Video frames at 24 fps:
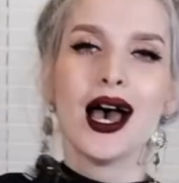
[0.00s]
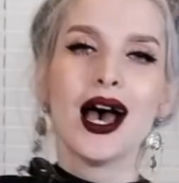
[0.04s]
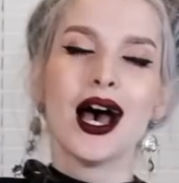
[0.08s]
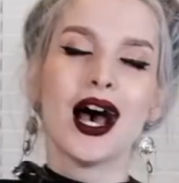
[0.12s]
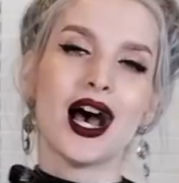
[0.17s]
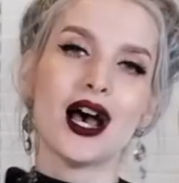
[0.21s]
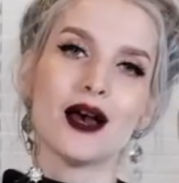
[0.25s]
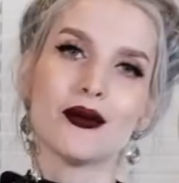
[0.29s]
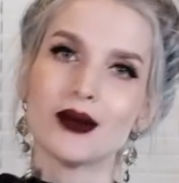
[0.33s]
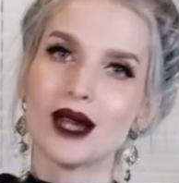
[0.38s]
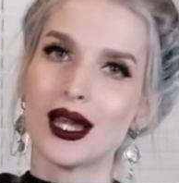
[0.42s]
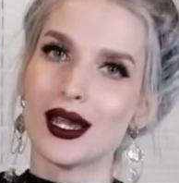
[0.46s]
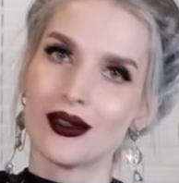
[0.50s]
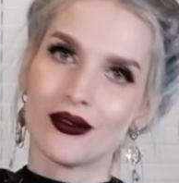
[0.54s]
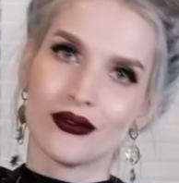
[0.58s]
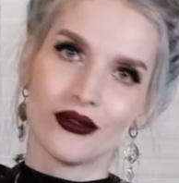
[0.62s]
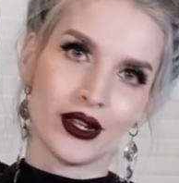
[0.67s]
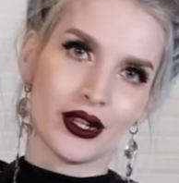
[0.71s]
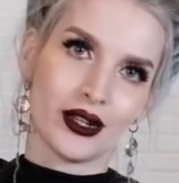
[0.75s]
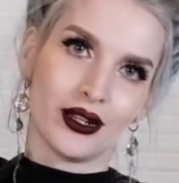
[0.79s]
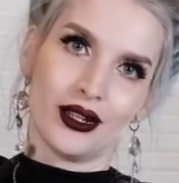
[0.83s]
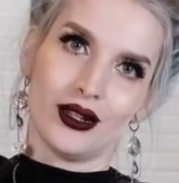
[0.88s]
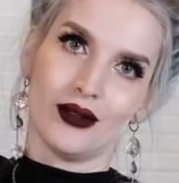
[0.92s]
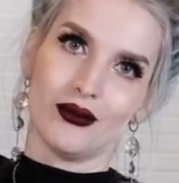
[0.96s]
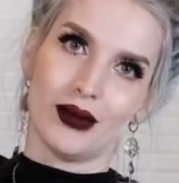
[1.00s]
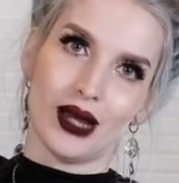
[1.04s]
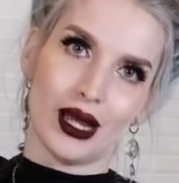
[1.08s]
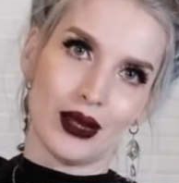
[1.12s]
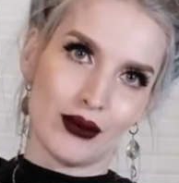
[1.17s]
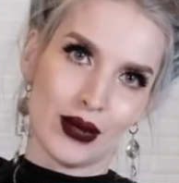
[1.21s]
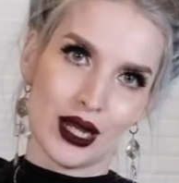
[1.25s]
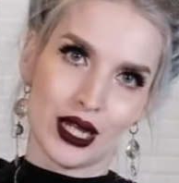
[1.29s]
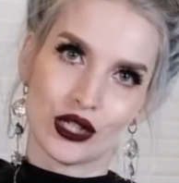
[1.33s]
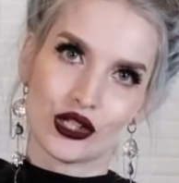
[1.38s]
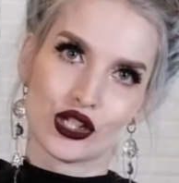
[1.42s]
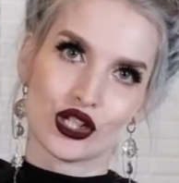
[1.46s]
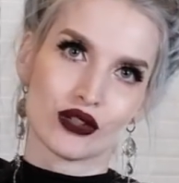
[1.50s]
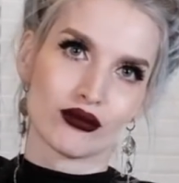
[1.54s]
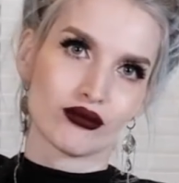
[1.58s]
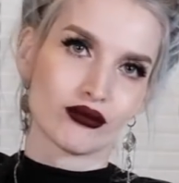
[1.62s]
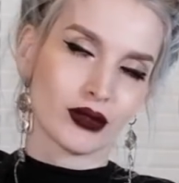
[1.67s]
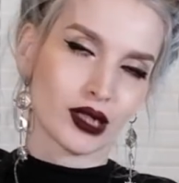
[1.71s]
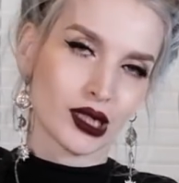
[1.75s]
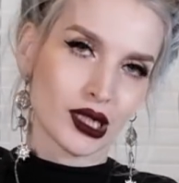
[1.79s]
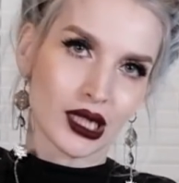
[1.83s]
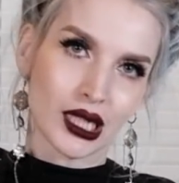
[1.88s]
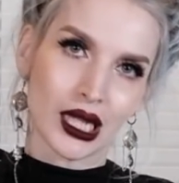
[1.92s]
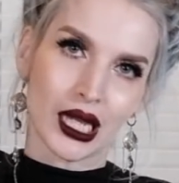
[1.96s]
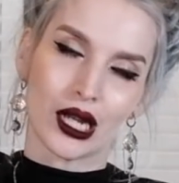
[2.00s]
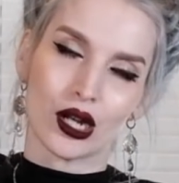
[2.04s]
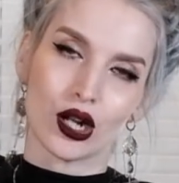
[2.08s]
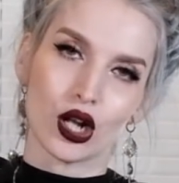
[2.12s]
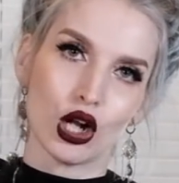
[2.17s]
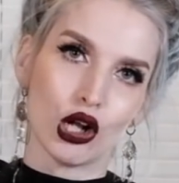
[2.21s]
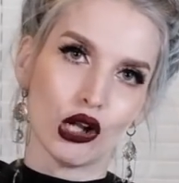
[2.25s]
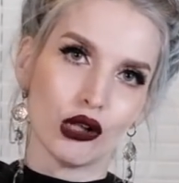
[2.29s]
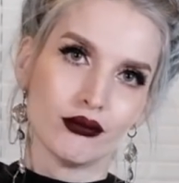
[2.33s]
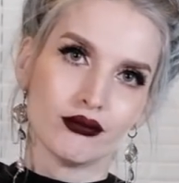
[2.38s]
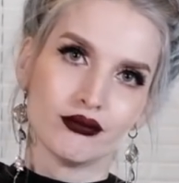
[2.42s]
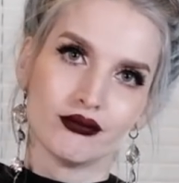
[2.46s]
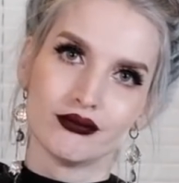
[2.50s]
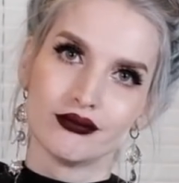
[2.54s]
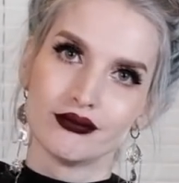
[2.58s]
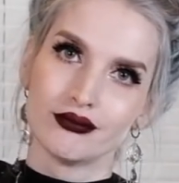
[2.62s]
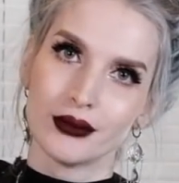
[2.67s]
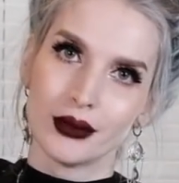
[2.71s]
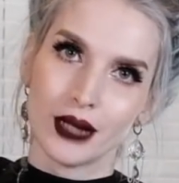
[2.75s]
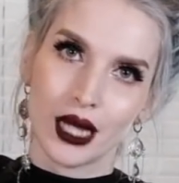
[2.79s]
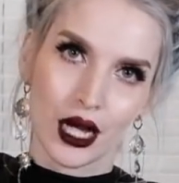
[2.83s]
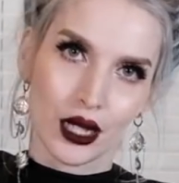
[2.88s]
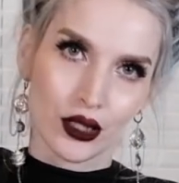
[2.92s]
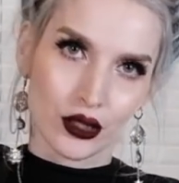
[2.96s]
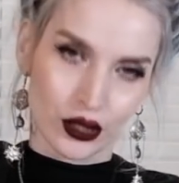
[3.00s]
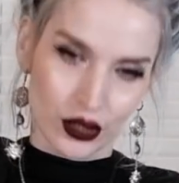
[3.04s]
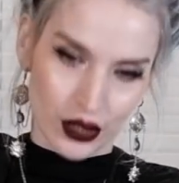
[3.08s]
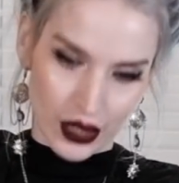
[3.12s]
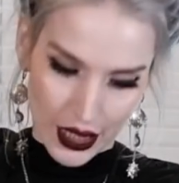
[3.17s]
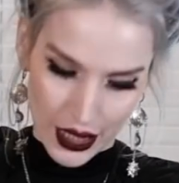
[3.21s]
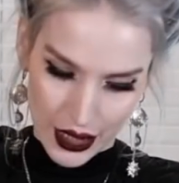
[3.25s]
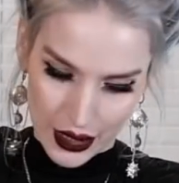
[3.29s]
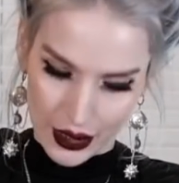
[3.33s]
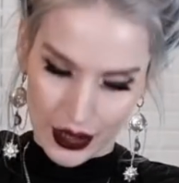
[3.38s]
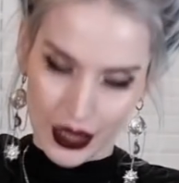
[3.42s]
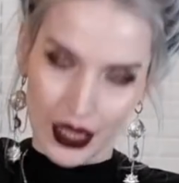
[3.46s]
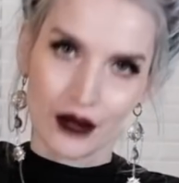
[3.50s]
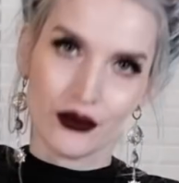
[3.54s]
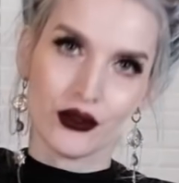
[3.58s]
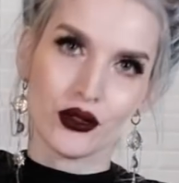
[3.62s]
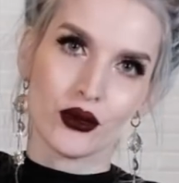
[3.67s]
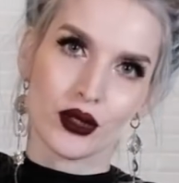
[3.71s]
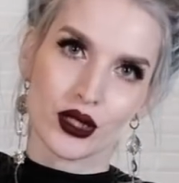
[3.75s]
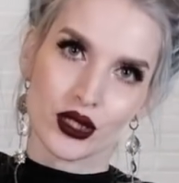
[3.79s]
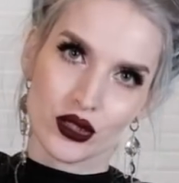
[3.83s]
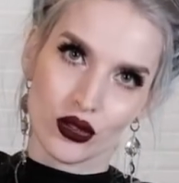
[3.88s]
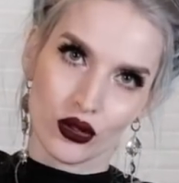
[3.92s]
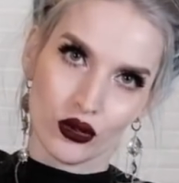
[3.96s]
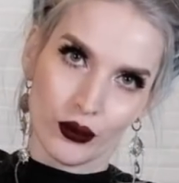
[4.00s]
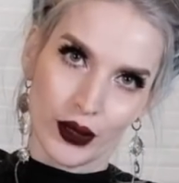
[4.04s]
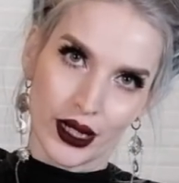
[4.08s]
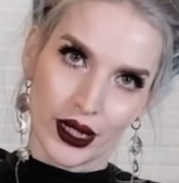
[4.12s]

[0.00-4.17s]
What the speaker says: I'm not offended by much, really at all, other than if you insult my